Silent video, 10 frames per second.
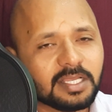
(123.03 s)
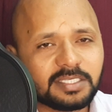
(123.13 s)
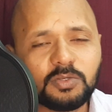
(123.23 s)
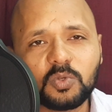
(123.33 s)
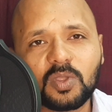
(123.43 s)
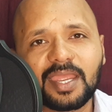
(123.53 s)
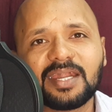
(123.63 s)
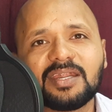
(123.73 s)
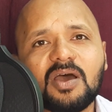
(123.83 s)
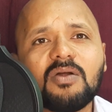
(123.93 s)
See, you
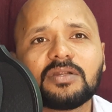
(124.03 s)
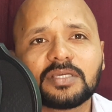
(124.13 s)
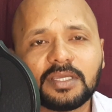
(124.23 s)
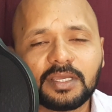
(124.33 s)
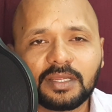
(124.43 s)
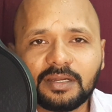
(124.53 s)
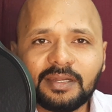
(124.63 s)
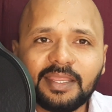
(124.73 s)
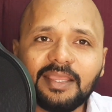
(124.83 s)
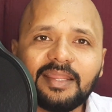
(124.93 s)
cannot
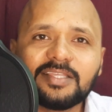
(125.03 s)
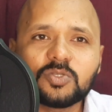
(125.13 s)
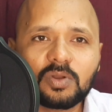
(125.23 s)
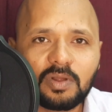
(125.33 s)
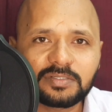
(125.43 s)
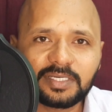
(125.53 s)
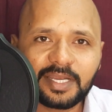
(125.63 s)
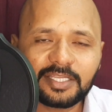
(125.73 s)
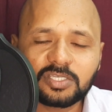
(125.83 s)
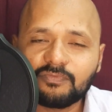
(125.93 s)
increase your
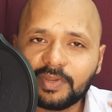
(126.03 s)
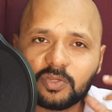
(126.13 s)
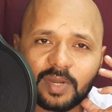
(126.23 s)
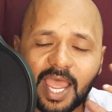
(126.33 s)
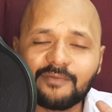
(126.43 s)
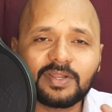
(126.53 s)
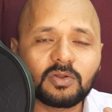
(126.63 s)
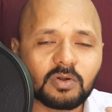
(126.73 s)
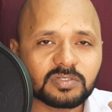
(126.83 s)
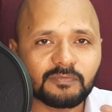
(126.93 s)
concentration when you are having
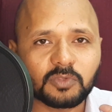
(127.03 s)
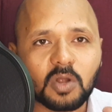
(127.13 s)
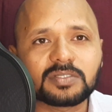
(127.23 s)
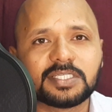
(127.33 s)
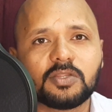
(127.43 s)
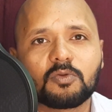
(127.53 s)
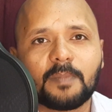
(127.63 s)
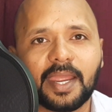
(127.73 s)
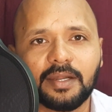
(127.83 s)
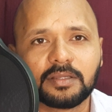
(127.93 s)
lots of thoughts in your
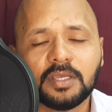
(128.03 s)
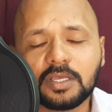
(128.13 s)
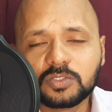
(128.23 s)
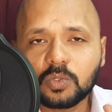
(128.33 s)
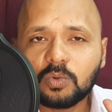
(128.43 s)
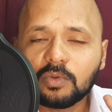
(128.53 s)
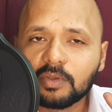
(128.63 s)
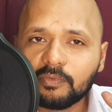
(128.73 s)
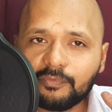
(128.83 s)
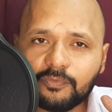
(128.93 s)
mind. So
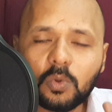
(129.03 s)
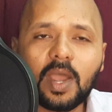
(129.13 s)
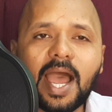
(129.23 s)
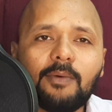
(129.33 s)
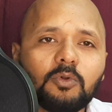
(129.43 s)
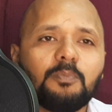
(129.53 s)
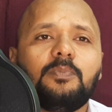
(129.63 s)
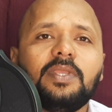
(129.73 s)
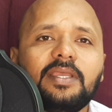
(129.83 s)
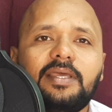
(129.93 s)
if you have to
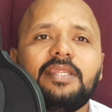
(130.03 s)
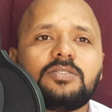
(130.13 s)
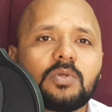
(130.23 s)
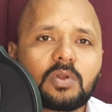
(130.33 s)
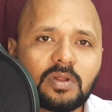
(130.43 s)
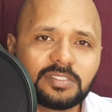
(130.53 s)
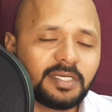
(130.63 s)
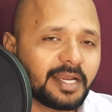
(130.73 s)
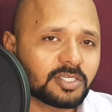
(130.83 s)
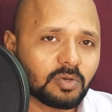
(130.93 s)
increase your
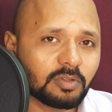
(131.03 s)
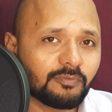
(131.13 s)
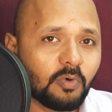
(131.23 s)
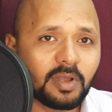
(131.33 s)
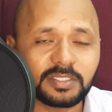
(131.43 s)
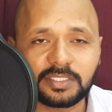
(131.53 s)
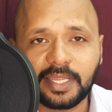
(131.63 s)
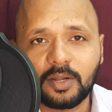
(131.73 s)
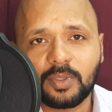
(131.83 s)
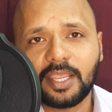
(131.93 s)
concentration or the focus in the
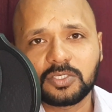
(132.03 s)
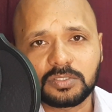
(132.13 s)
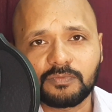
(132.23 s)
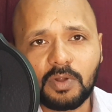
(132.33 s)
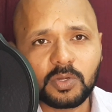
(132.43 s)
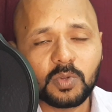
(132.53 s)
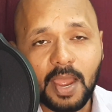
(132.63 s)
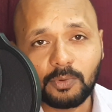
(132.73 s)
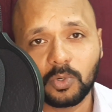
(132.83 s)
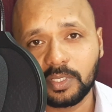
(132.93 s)
education, what you
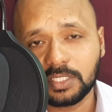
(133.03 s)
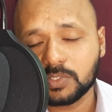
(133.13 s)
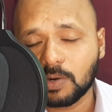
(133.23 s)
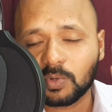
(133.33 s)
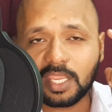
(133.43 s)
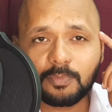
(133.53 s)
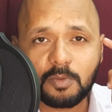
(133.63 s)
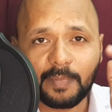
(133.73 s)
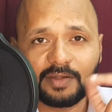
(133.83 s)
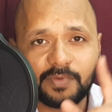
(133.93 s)
have to do is, you have to keep your
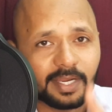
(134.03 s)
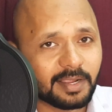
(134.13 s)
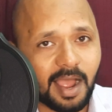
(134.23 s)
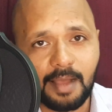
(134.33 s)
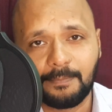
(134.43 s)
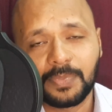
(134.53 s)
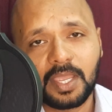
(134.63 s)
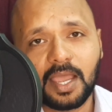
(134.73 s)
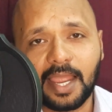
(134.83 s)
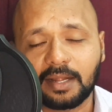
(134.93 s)
mind very calm
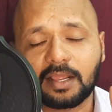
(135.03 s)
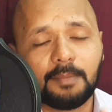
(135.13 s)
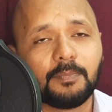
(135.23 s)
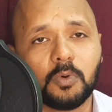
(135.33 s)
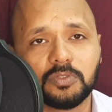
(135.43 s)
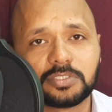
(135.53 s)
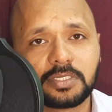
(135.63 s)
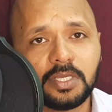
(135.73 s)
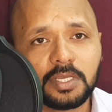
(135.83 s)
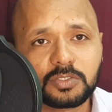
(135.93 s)
and composed.
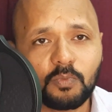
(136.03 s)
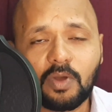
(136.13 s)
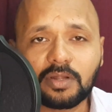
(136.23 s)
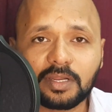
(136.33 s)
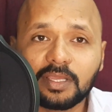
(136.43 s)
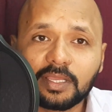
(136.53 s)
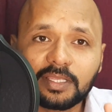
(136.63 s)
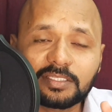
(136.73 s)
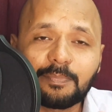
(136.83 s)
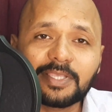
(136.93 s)
So what
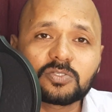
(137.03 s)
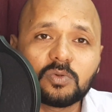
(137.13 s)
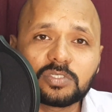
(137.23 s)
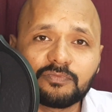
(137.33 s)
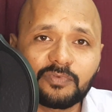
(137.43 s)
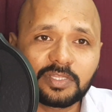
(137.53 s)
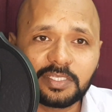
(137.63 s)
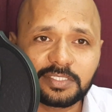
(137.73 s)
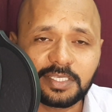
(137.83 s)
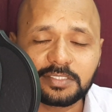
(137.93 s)
is the best solution for
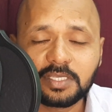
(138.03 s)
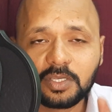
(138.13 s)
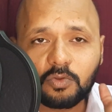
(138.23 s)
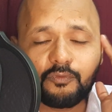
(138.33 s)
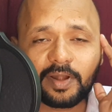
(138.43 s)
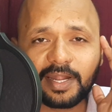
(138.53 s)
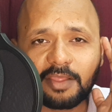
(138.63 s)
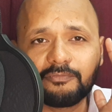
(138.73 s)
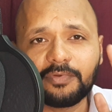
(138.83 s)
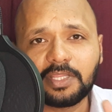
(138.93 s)
this is, you forget
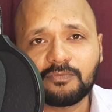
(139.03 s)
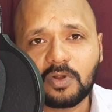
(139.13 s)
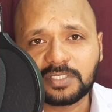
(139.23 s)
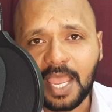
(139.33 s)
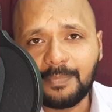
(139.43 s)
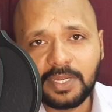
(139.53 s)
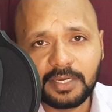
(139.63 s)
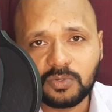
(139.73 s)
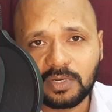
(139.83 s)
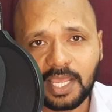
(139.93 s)
everything what's happening in
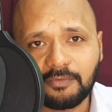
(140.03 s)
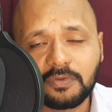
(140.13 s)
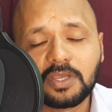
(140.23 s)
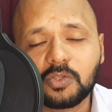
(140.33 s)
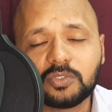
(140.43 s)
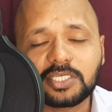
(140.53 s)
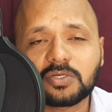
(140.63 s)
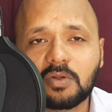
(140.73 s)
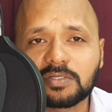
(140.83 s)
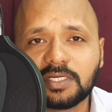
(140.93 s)
your life, you just
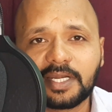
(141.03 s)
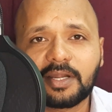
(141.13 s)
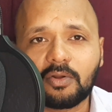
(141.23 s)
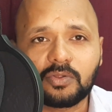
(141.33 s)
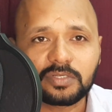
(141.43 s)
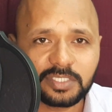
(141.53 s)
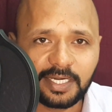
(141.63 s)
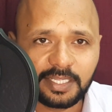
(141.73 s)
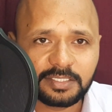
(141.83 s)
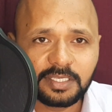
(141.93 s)
concentrate on your
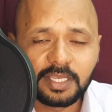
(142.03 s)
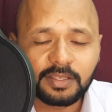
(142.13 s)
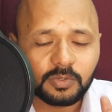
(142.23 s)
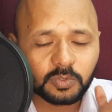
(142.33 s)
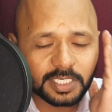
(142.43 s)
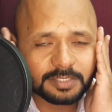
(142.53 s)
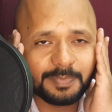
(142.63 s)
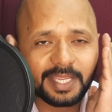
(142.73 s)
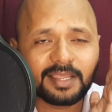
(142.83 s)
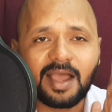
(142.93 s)
studies, you just
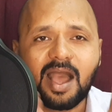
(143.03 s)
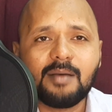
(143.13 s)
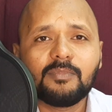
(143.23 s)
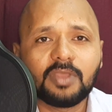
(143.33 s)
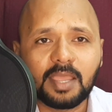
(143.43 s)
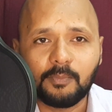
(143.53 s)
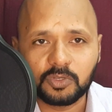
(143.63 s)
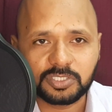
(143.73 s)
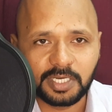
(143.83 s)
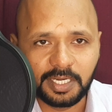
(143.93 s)
be calm
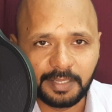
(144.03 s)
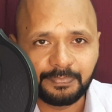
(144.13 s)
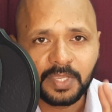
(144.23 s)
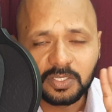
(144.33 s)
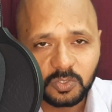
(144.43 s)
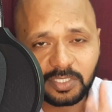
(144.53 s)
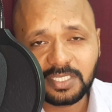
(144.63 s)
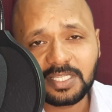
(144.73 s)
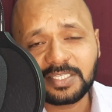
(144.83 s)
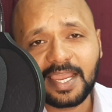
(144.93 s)
emotionally. So this is
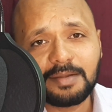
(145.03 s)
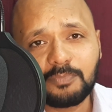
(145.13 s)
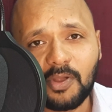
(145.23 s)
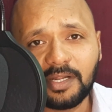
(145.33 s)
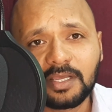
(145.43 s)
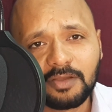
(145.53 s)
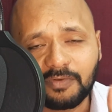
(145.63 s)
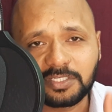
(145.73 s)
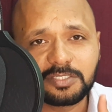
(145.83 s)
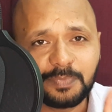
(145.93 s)
the second point.
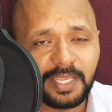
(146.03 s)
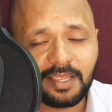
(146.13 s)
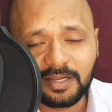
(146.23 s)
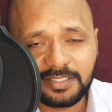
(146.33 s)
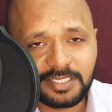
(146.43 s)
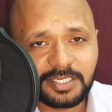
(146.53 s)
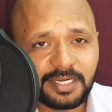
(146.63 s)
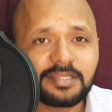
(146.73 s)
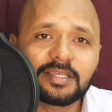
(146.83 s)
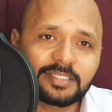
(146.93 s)
First is being
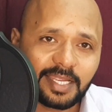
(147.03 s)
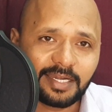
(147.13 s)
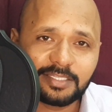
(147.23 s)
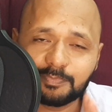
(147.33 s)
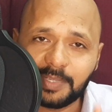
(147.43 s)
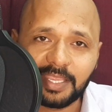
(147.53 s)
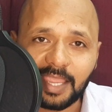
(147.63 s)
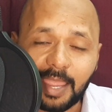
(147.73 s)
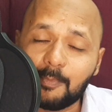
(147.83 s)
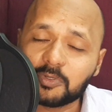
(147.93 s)
consistent, second is being
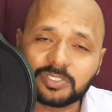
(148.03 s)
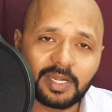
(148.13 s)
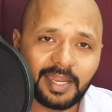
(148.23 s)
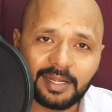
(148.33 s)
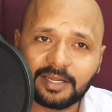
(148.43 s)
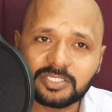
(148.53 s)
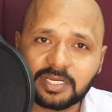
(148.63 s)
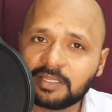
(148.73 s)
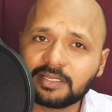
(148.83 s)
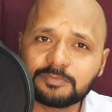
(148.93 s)
emotionally
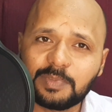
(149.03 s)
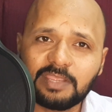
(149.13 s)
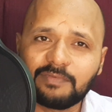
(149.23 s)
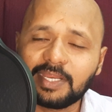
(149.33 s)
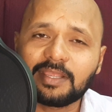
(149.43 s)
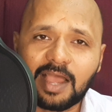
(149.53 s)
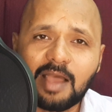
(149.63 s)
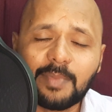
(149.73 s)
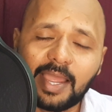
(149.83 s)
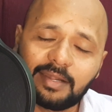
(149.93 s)
intelligent, that is being very
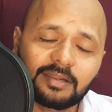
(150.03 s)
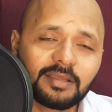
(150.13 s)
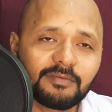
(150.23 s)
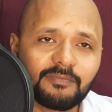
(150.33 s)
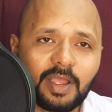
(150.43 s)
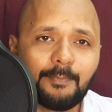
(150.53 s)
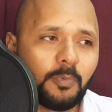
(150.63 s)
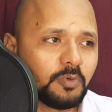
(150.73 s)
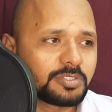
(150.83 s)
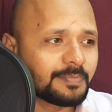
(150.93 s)
calm and
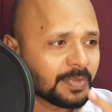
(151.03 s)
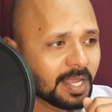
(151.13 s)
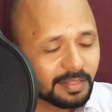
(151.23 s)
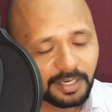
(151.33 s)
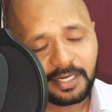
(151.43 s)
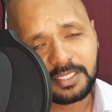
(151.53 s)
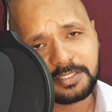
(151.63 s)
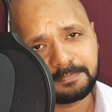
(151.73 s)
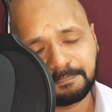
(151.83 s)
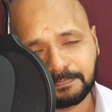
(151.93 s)
composed. Third
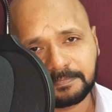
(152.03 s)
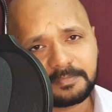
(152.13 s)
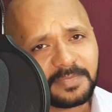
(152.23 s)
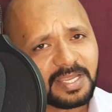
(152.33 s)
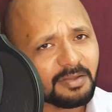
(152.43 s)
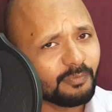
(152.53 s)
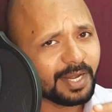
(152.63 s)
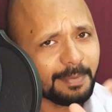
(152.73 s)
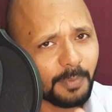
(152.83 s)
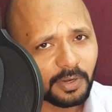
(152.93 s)
is
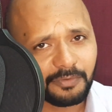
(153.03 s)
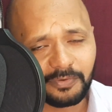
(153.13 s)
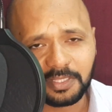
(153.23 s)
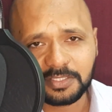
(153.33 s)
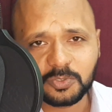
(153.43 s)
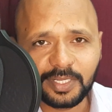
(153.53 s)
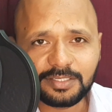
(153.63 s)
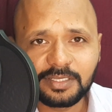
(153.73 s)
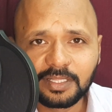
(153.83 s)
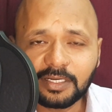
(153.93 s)
very important for the
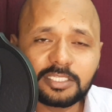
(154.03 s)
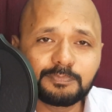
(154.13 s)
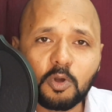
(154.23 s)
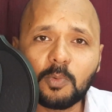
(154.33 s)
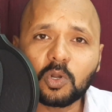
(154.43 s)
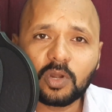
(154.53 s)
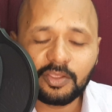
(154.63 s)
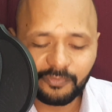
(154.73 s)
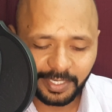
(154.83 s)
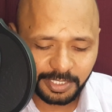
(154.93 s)
students, that is Pomodoro
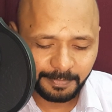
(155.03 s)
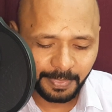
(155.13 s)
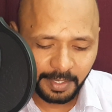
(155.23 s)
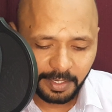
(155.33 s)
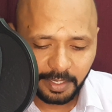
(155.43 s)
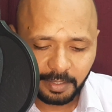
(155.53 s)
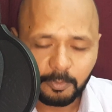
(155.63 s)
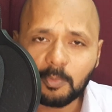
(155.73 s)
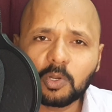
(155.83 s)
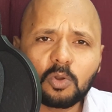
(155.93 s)
effect.
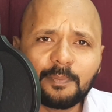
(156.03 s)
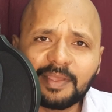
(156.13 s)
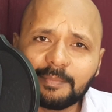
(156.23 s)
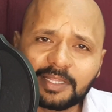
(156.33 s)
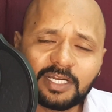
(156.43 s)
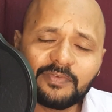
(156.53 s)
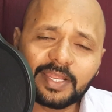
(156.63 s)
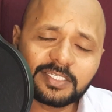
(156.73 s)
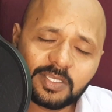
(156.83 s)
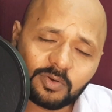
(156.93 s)
Pomodoro method we
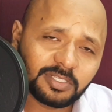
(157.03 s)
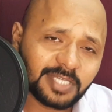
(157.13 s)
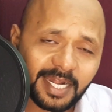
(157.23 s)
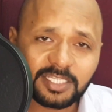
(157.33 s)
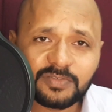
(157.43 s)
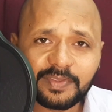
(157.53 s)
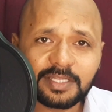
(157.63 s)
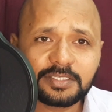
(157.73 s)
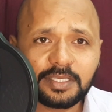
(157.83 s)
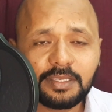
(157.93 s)
can say, or the strategy we
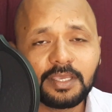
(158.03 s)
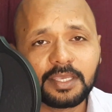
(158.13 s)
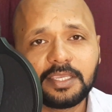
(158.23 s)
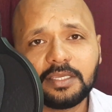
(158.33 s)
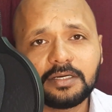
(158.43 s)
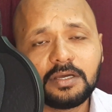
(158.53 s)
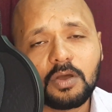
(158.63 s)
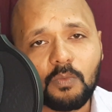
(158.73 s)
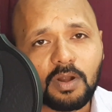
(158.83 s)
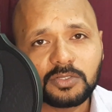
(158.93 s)
can say. Here
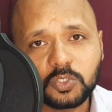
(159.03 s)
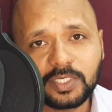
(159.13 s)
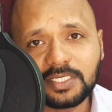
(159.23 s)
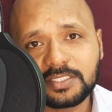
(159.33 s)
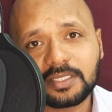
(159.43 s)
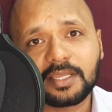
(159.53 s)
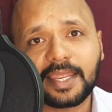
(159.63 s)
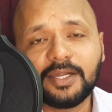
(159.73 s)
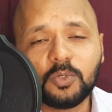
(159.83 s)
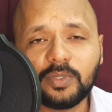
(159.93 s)
what students
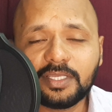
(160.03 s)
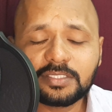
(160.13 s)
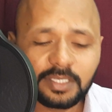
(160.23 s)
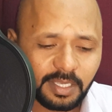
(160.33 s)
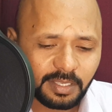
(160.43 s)
can do is,